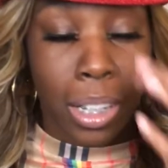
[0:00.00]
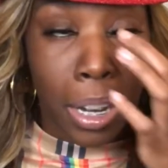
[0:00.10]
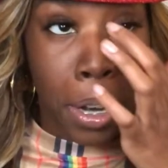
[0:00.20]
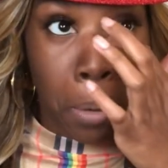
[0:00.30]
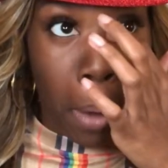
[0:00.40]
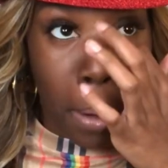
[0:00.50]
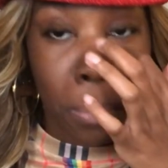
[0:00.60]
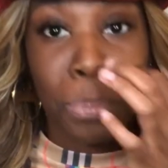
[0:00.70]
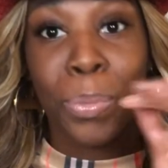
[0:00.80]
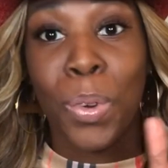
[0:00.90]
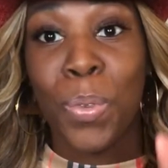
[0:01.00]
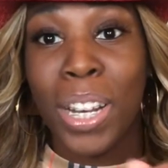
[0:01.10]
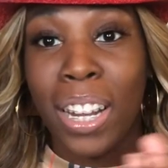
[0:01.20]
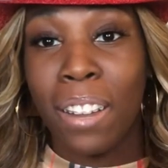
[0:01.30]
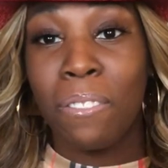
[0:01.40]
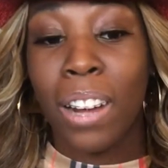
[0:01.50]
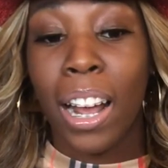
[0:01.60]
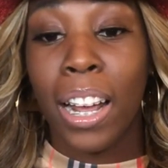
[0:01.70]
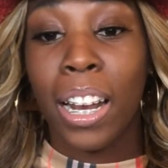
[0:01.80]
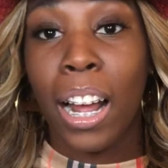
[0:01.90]
anyway, we did
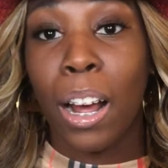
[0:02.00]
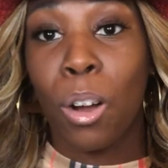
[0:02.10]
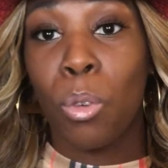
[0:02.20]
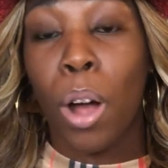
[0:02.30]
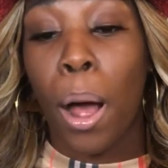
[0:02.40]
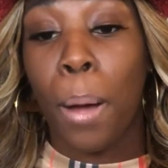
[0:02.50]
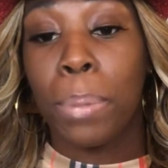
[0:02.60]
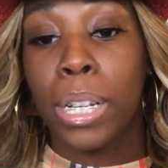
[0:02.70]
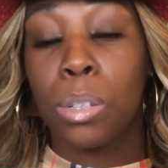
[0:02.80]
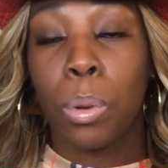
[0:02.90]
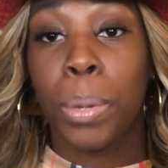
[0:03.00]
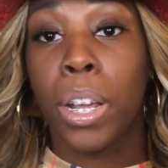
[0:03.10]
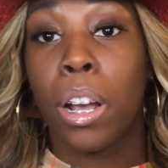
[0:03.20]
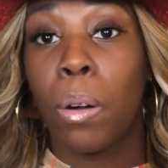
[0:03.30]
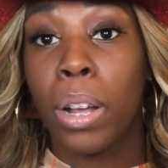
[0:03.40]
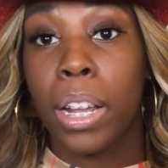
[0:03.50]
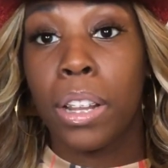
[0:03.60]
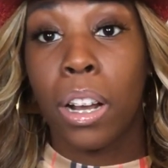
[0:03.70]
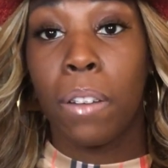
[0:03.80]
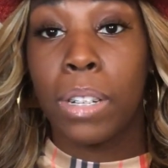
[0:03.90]
find out places where we could go and get
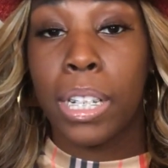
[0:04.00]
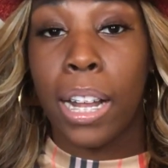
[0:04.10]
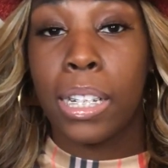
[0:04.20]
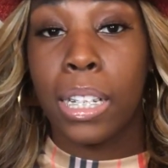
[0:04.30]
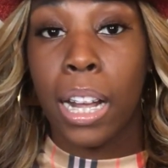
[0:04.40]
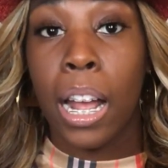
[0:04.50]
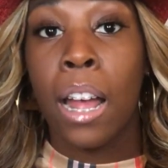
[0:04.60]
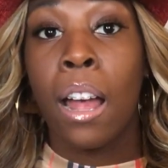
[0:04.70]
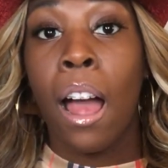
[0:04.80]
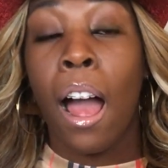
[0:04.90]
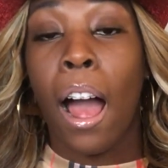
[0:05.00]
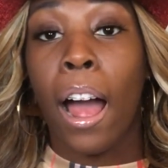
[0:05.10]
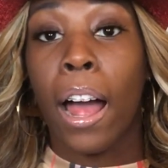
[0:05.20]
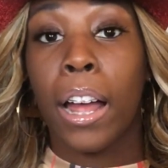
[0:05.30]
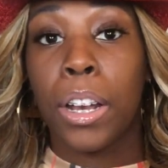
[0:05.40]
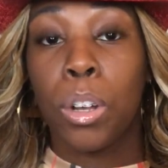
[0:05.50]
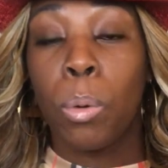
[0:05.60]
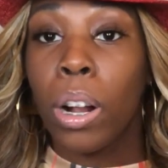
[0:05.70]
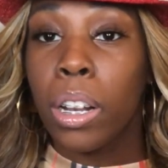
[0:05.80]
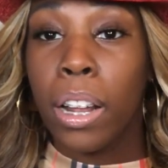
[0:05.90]
the COVID testing. I do
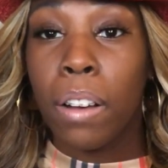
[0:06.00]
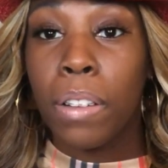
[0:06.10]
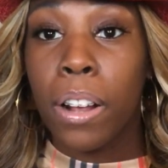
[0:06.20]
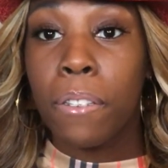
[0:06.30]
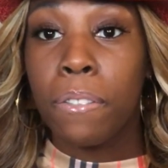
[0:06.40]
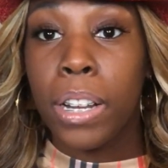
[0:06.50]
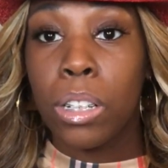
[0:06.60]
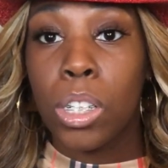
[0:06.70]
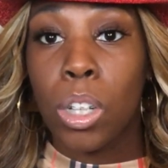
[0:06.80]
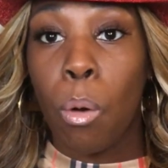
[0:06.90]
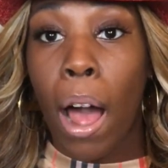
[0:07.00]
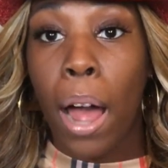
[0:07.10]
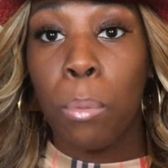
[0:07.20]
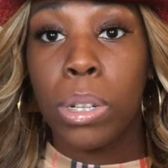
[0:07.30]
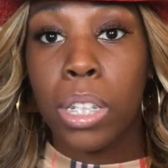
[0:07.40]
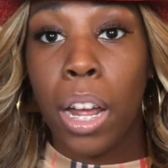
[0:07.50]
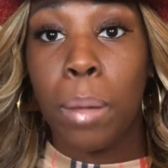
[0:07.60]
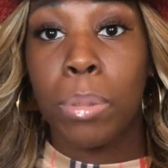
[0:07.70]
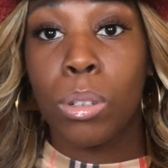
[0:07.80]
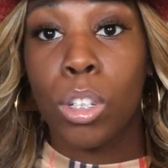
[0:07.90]
work in the healthcare field, so I was
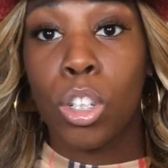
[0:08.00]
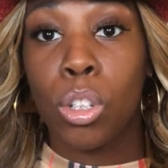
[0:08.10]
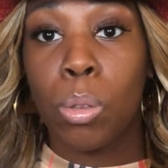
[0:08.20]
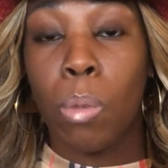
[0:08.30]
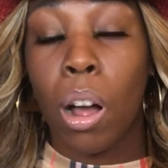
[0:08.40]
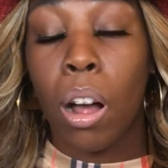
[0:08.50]
able to